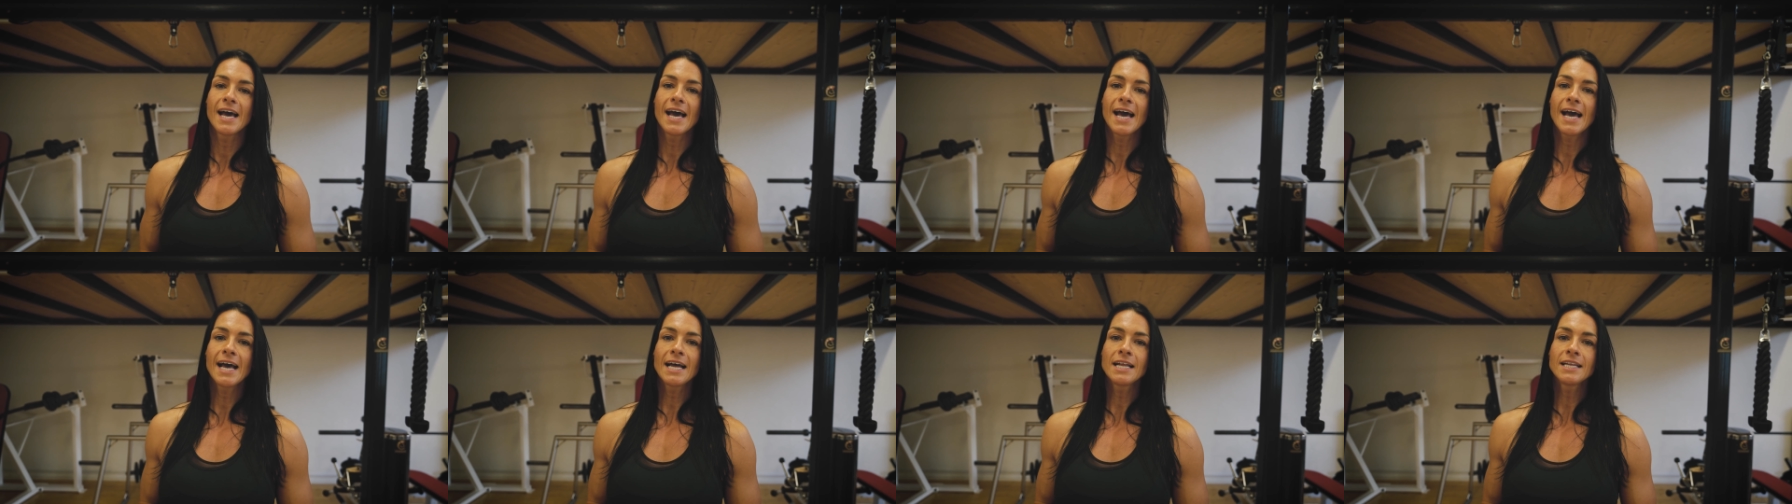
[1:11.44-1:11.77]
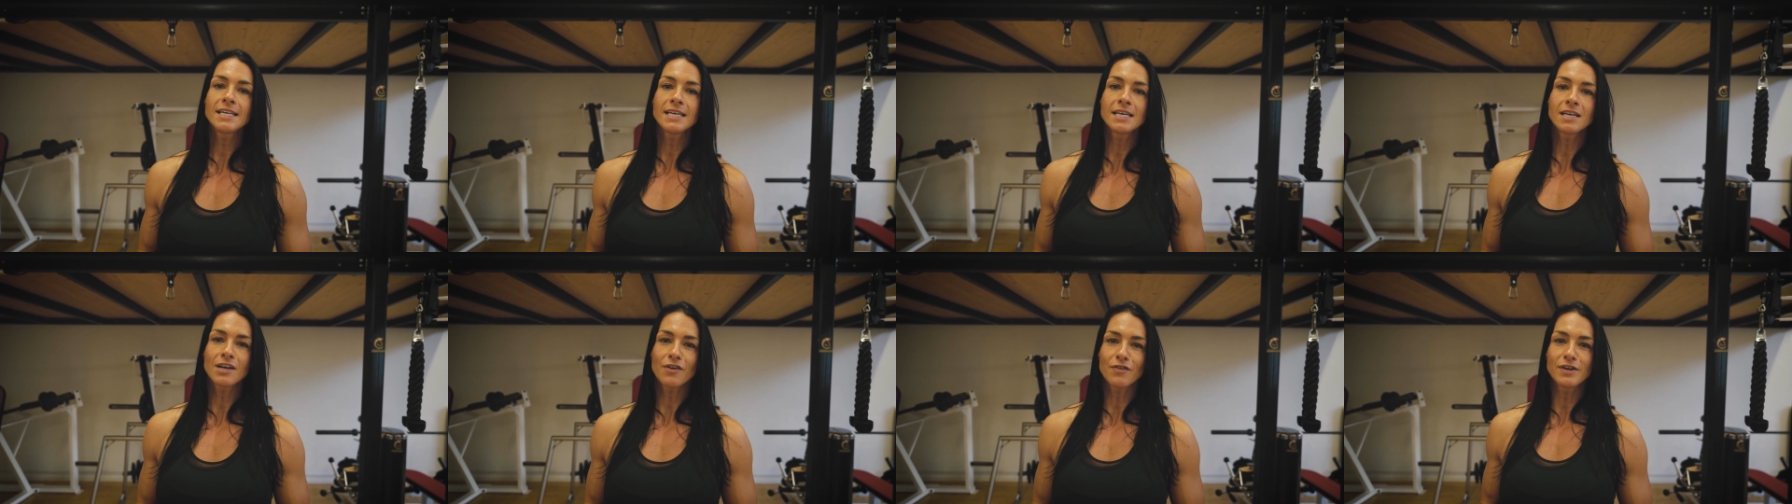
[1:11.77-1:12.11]
and
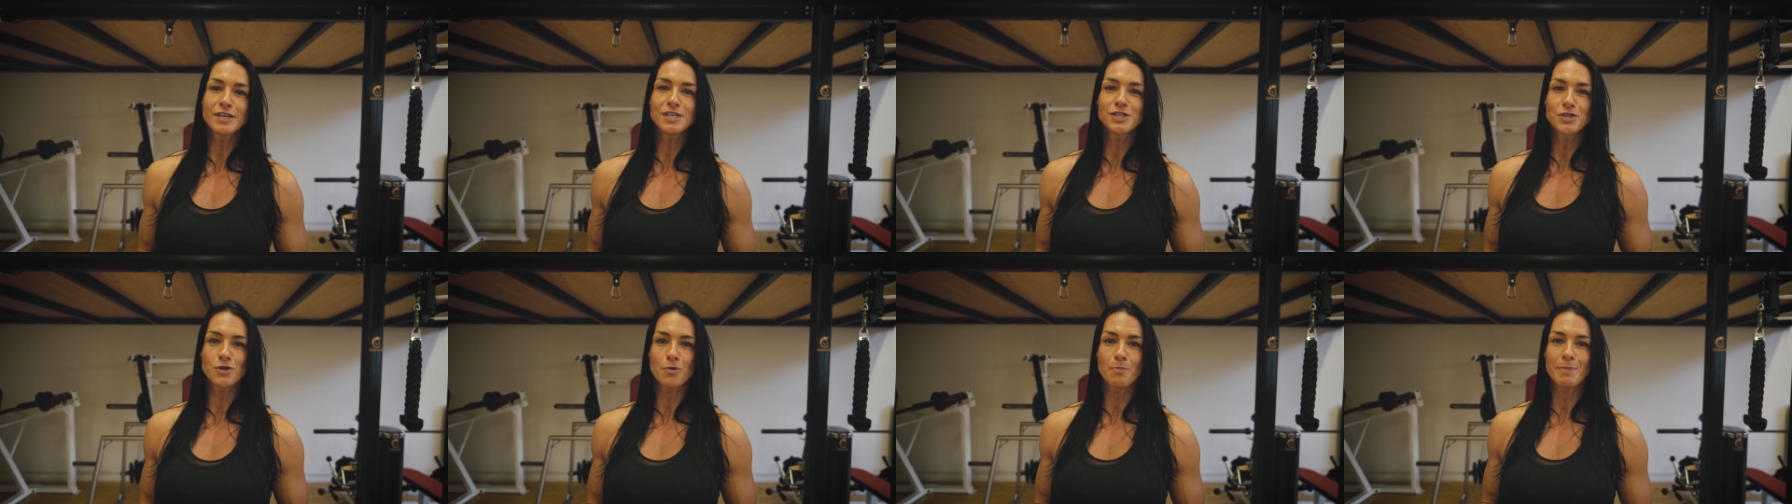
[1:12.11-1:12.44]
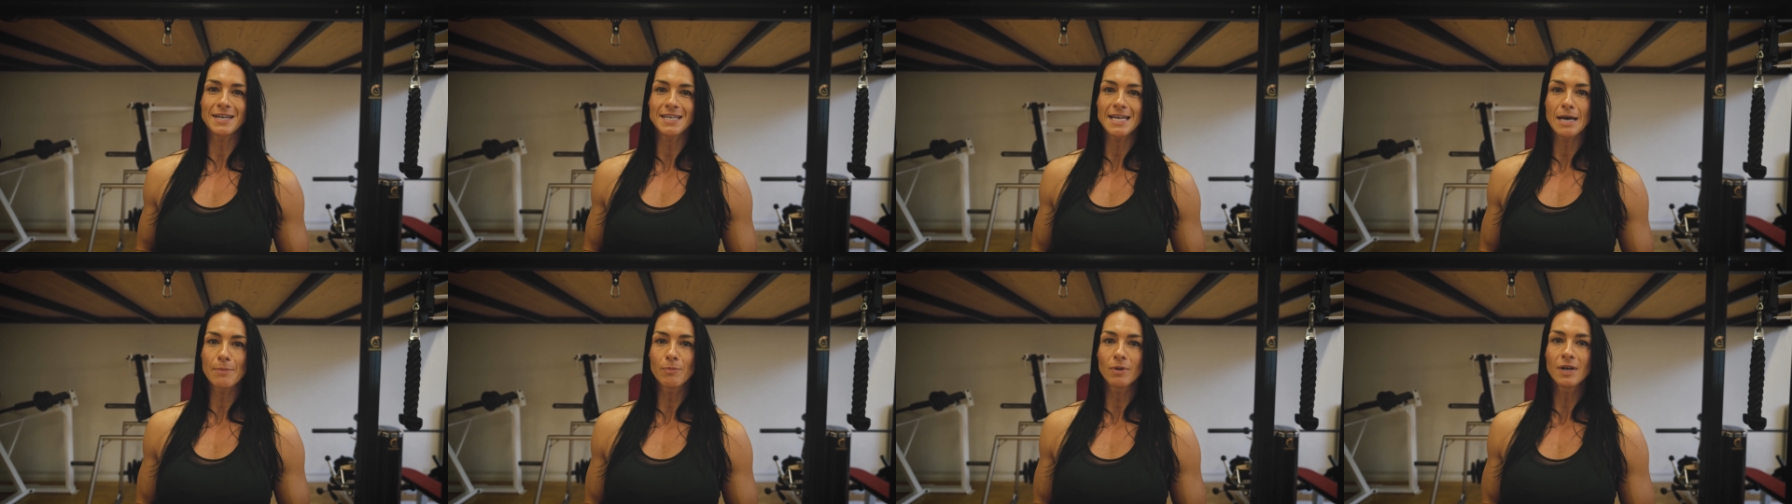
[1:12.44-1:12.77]
increase your
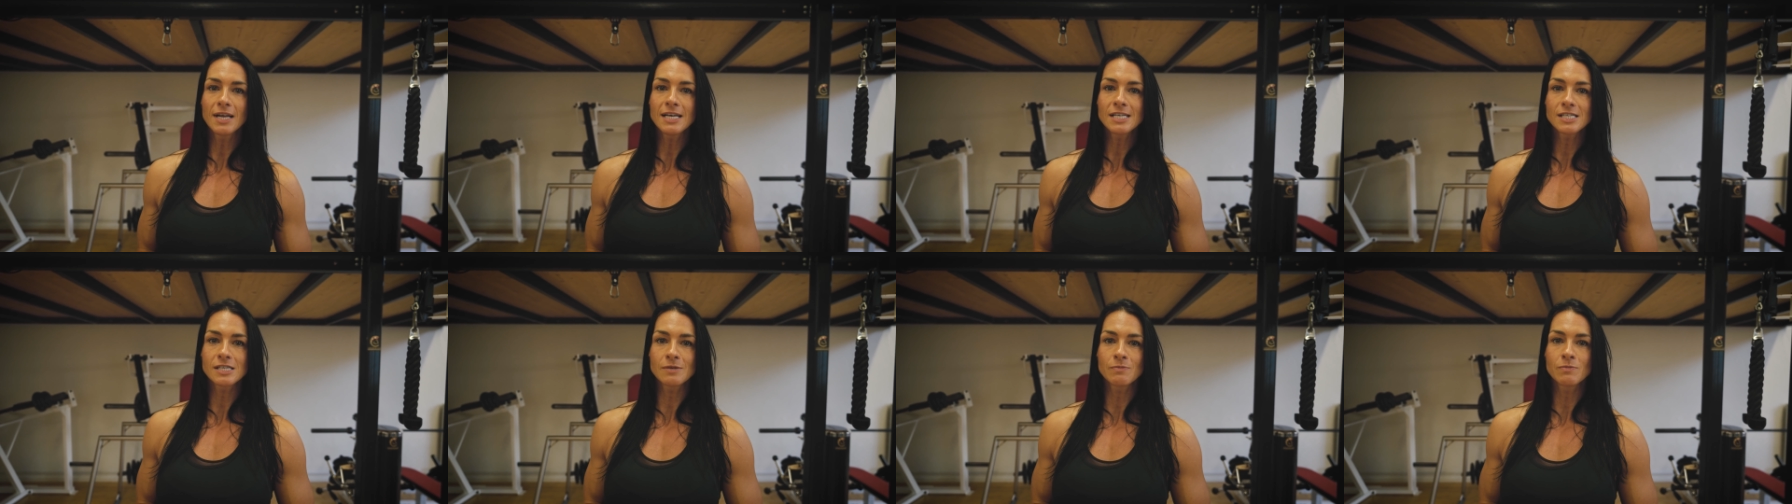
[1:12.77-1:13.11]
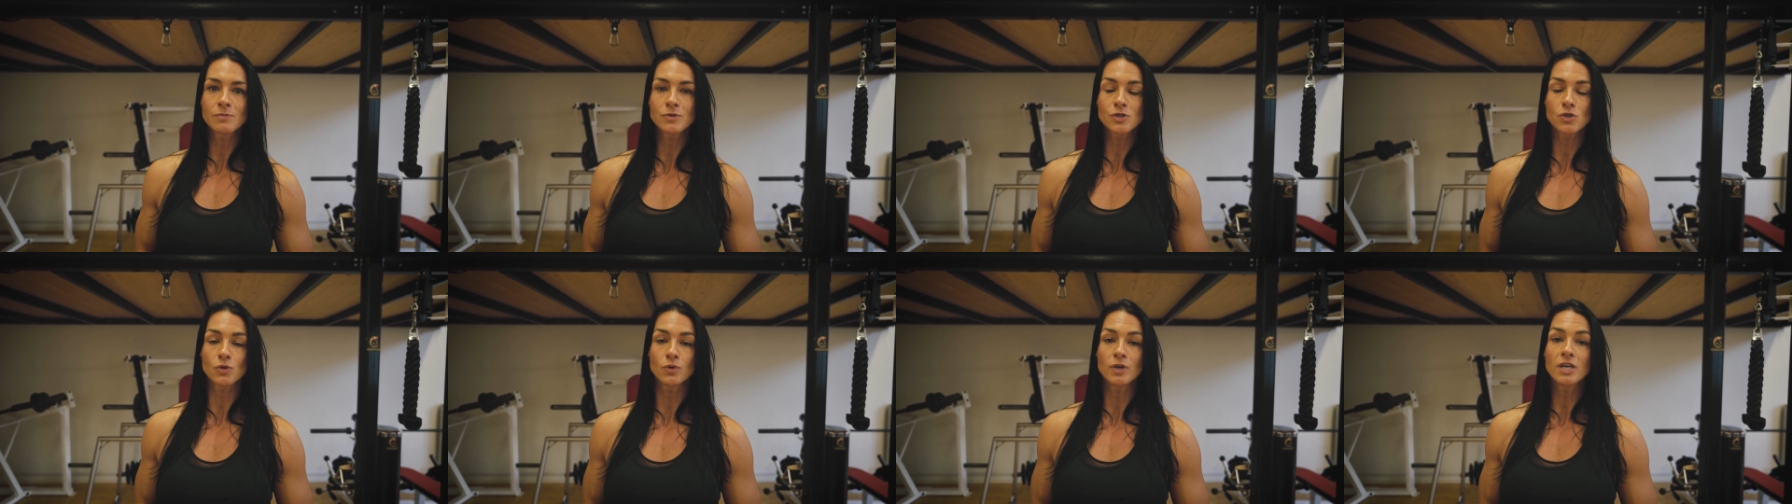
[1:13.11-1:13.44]

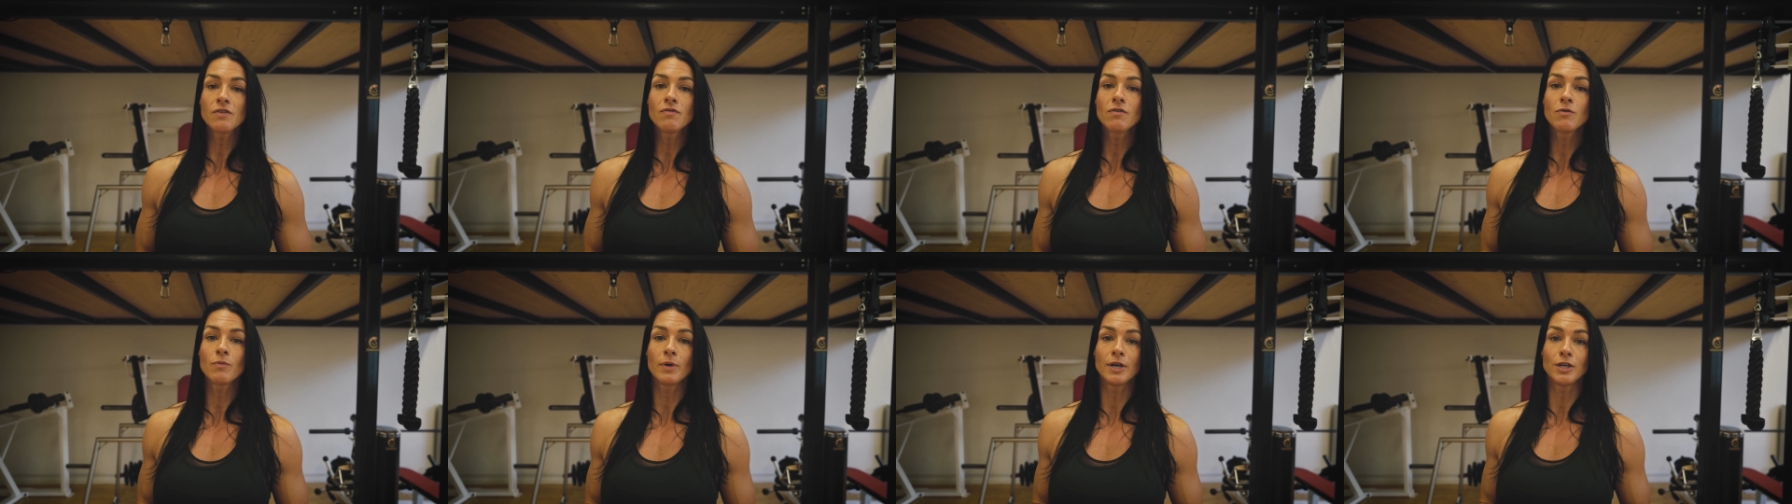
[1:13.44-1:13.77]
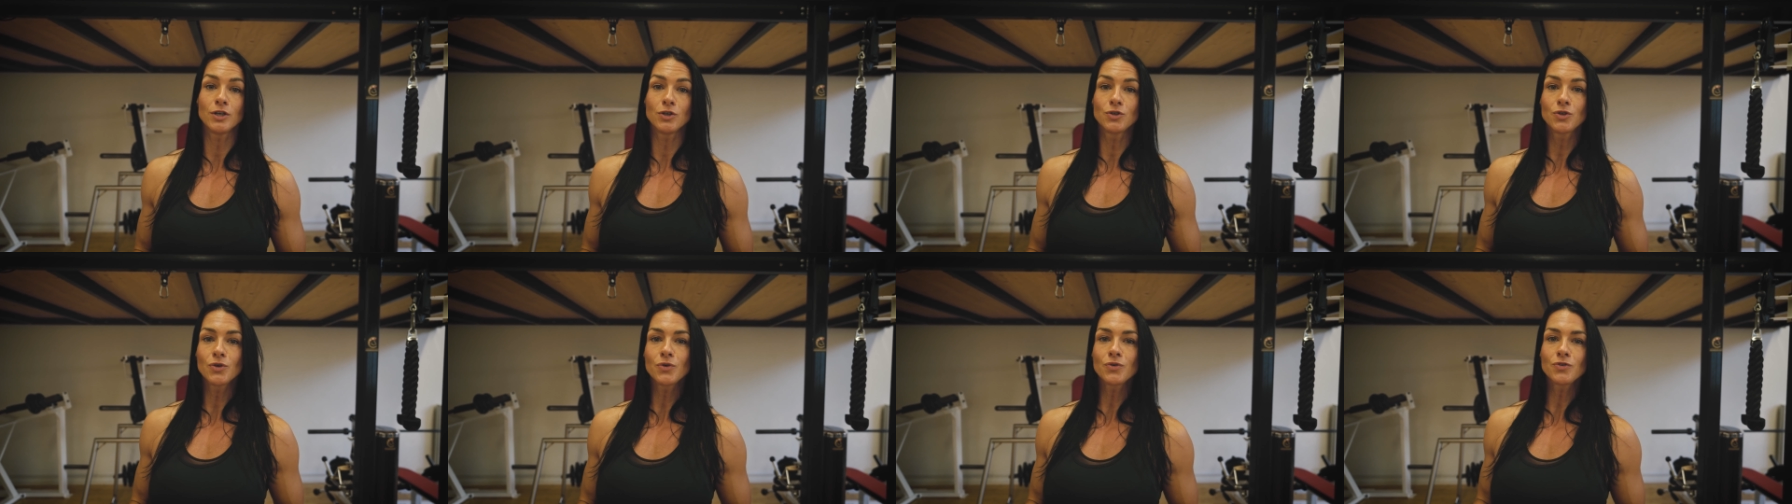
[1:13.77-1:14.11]
metabolism, so even when
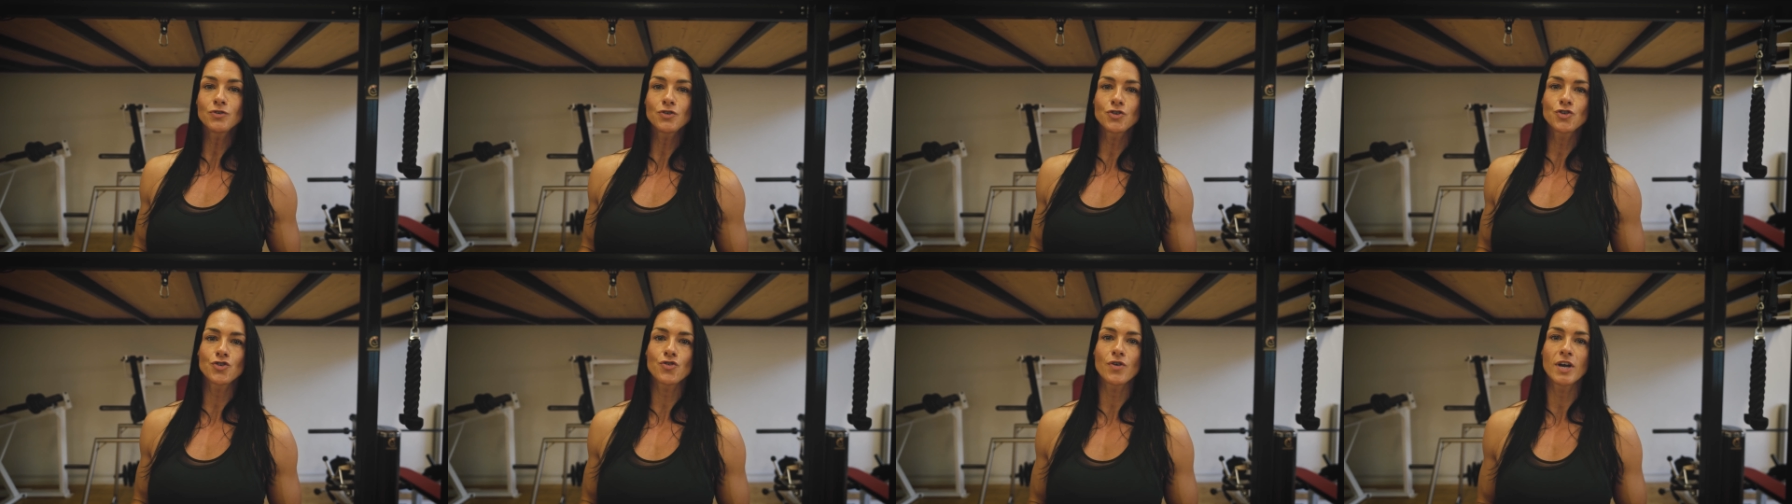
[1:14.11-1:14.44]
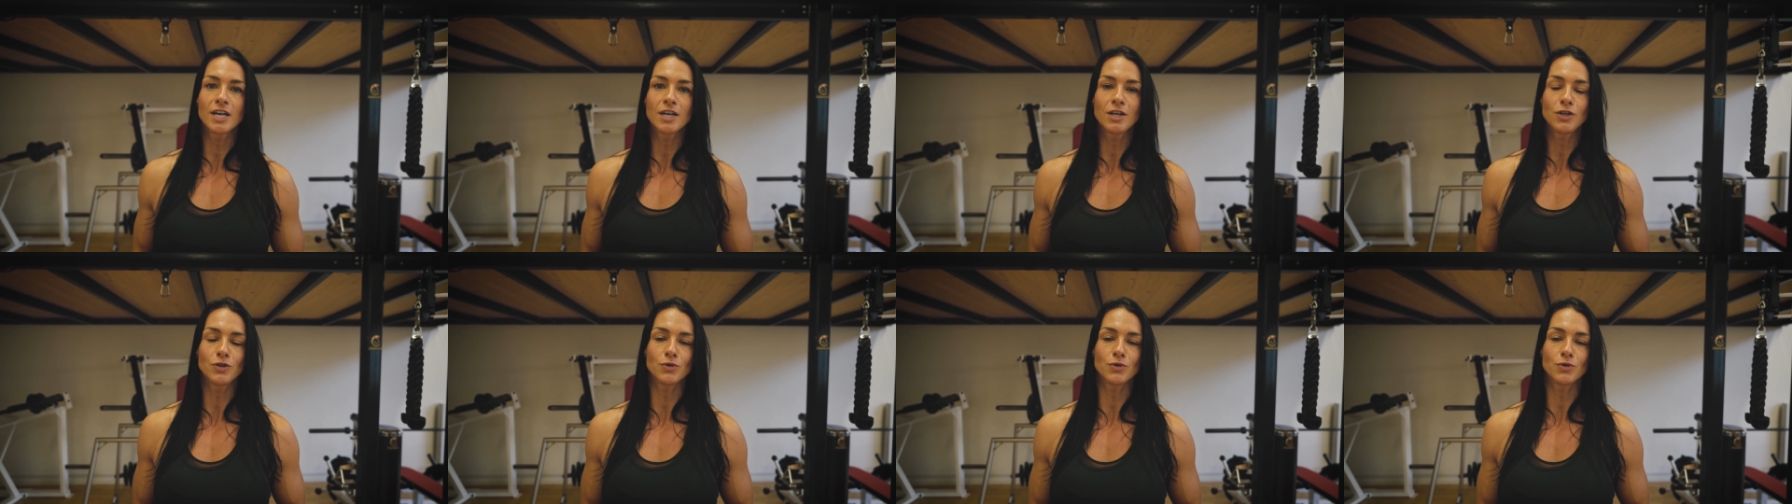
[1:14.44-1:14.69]
you don't train,